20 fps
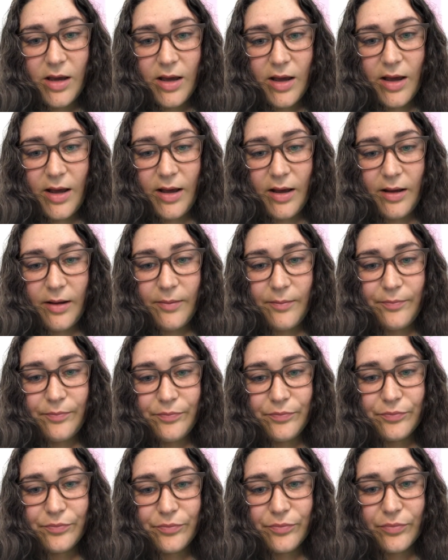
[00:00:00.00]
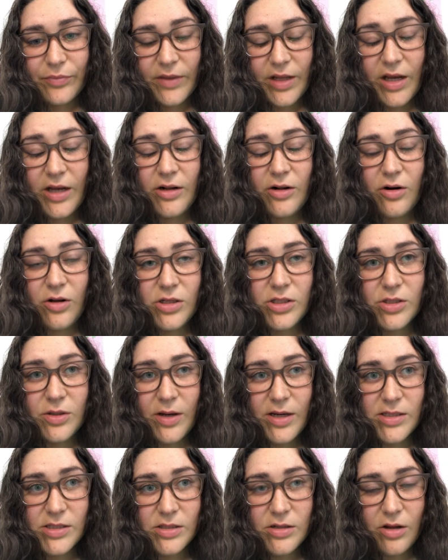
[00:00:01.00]
And it also
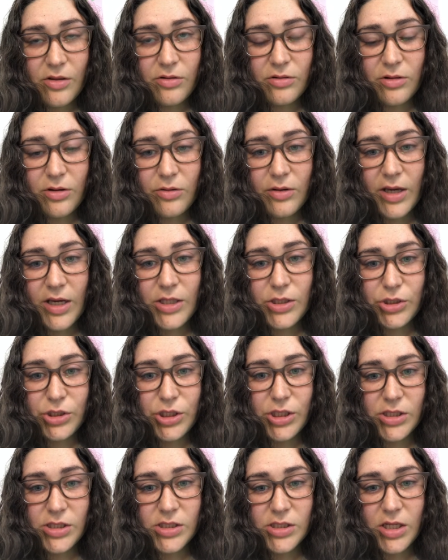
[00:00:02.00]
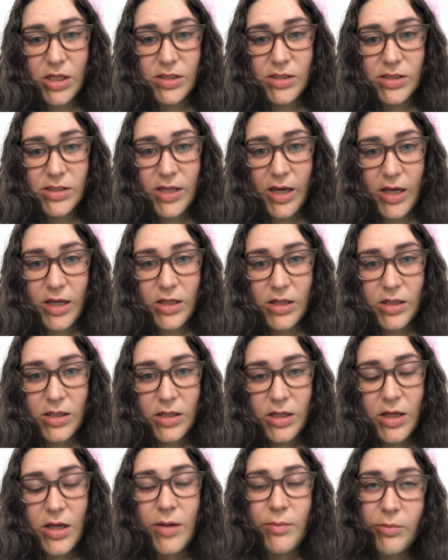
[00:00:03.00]
has another location in Sunset.
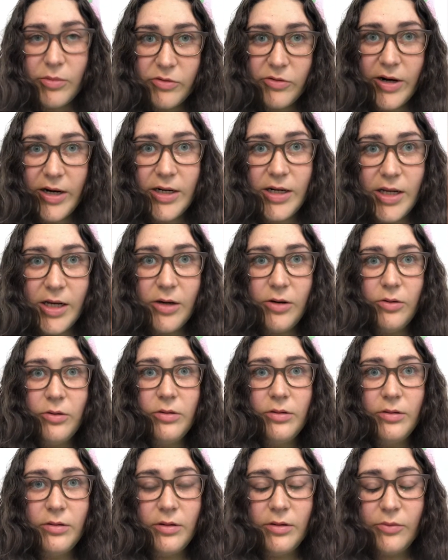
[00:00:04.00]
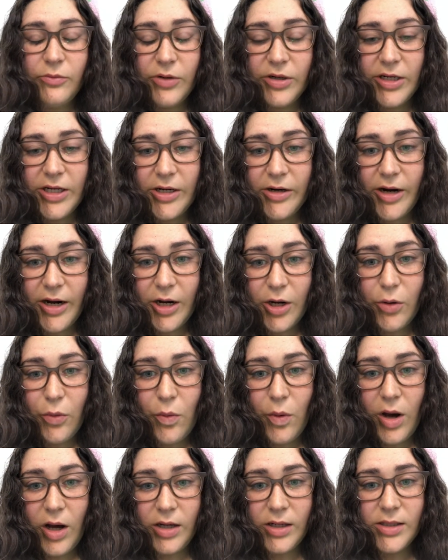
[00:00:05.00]
But right now, we're here at
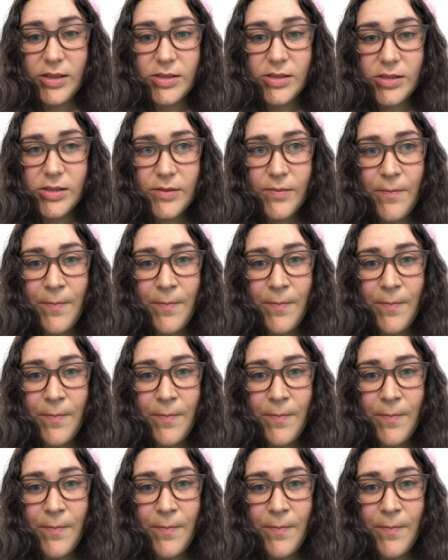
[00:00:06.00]
Gowanus.